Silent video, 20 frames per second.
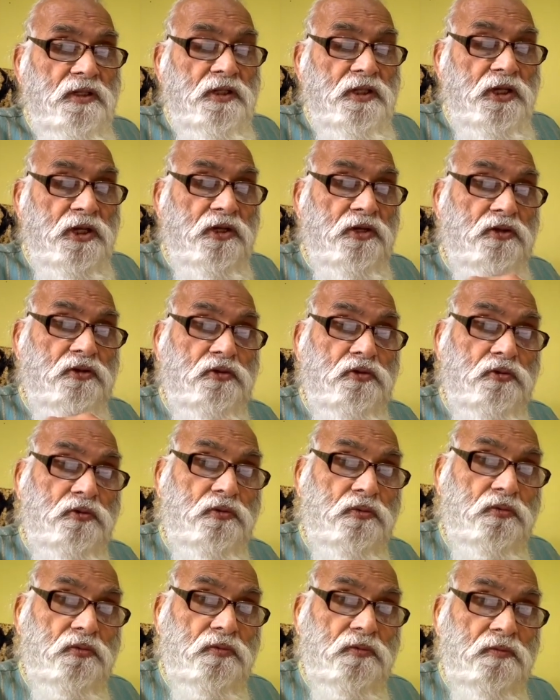
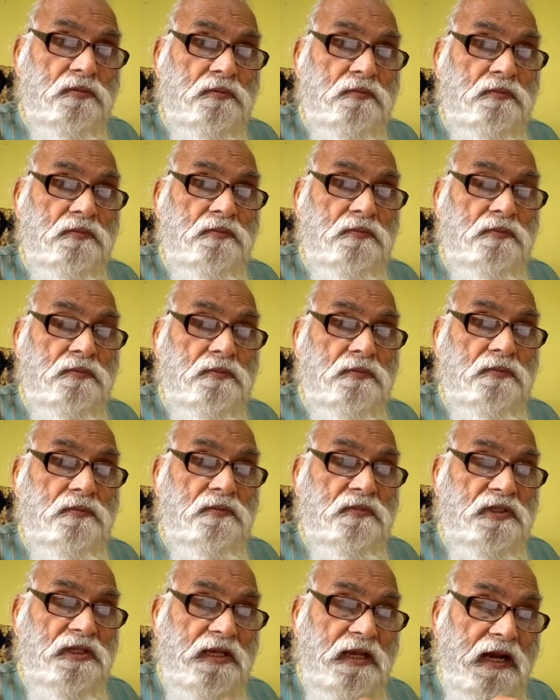into
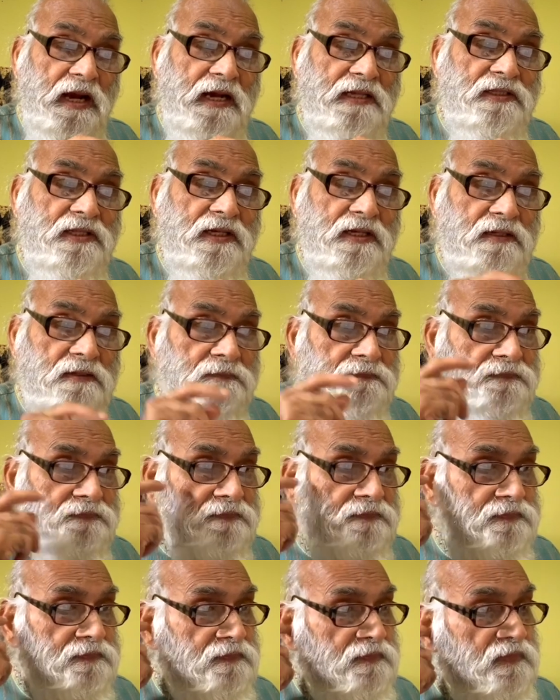the other,
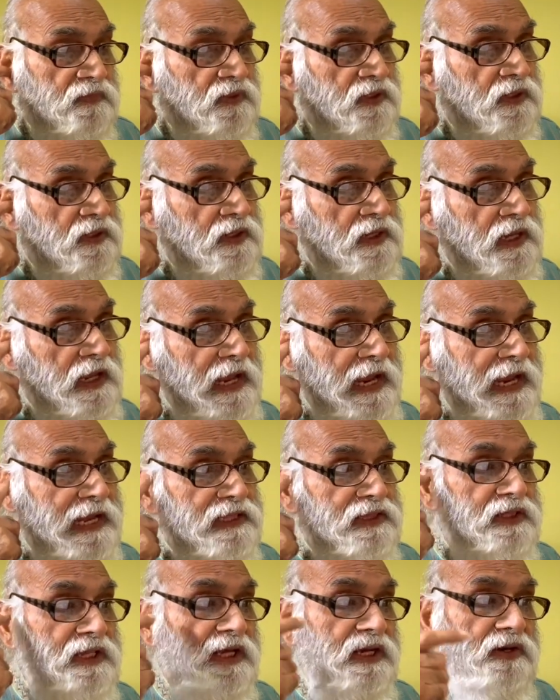
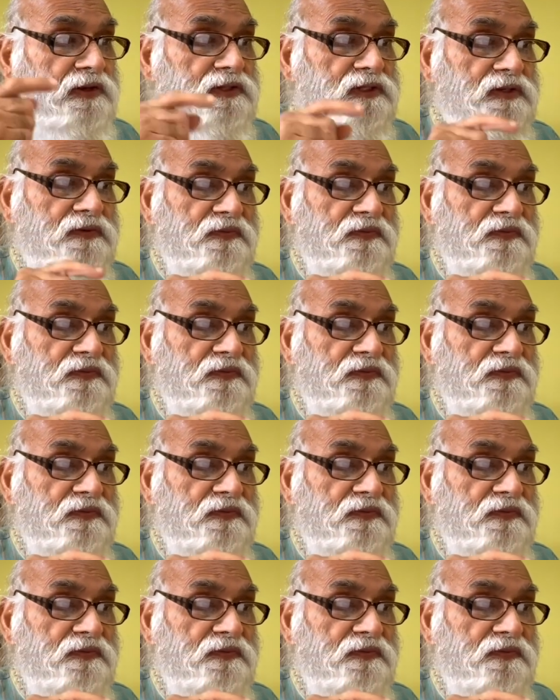and there is a